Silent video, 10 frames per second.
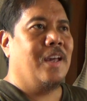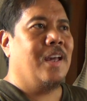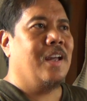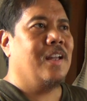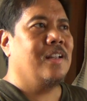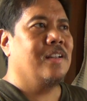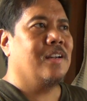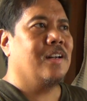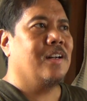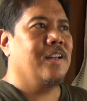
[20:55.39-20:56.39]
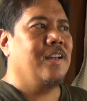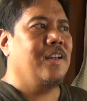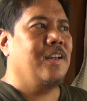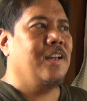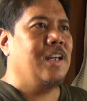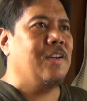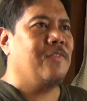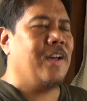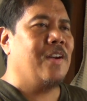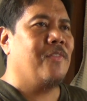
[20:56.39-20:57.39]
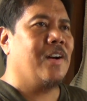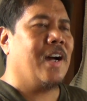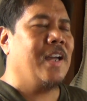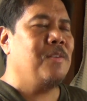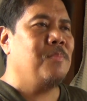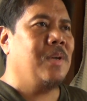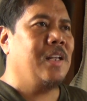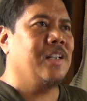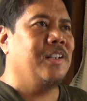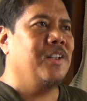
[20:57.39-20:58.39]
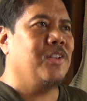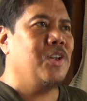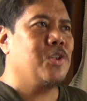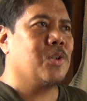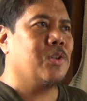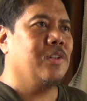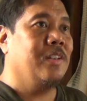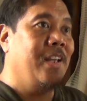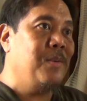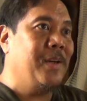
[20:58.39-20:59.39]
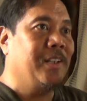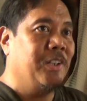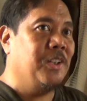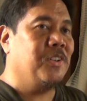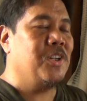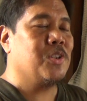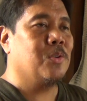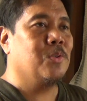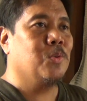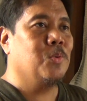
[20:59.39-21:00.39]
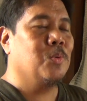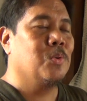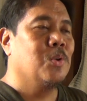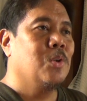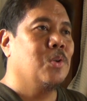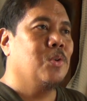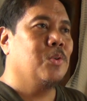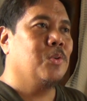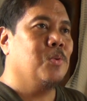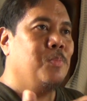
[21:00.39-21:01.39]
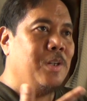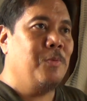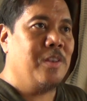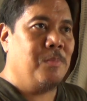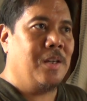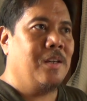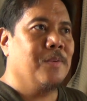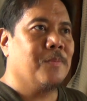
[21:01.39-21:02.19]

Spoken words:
And if ever I made the decision, they made the decision to be with me,